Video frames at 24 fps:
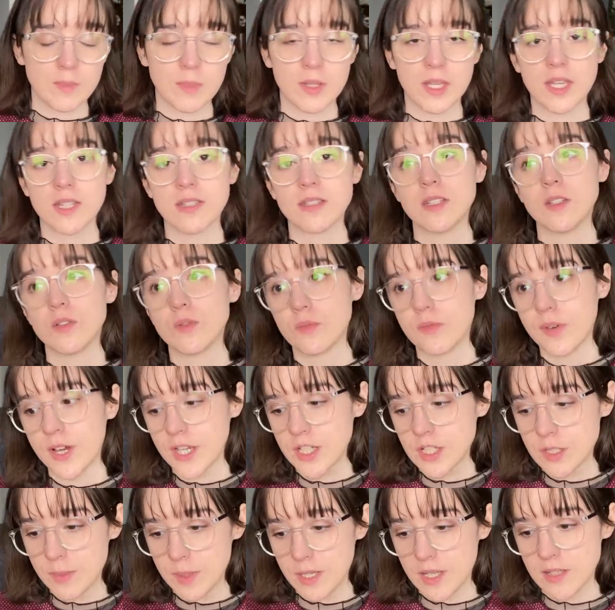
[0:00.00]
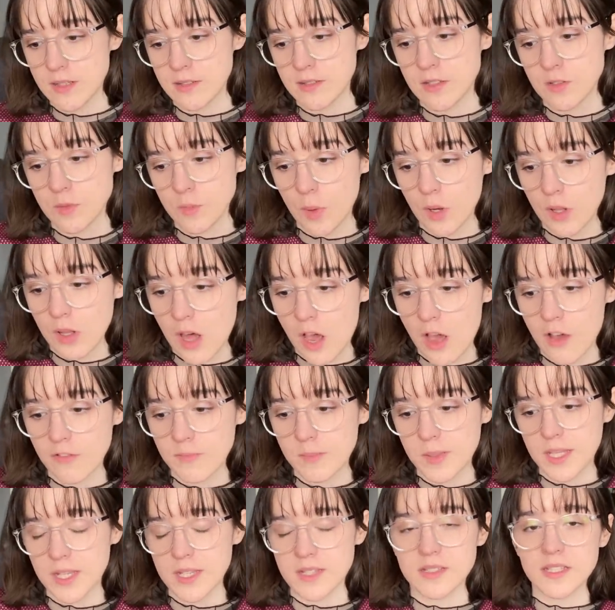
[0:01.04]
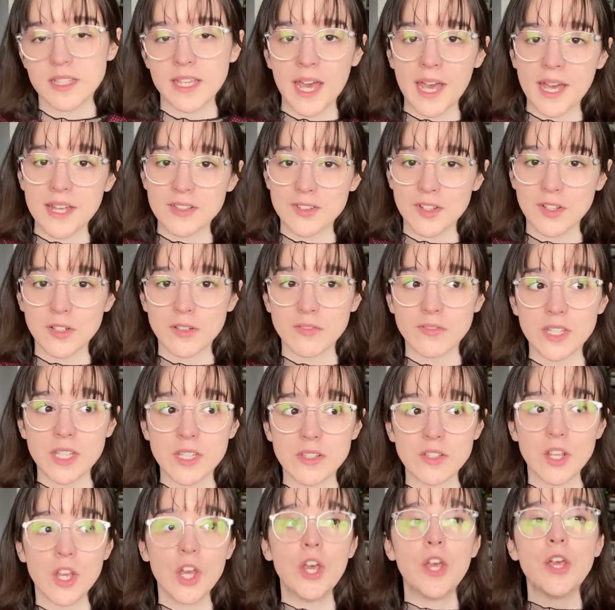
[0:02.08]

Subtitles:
because he's rich, because he's well off, because he has all of these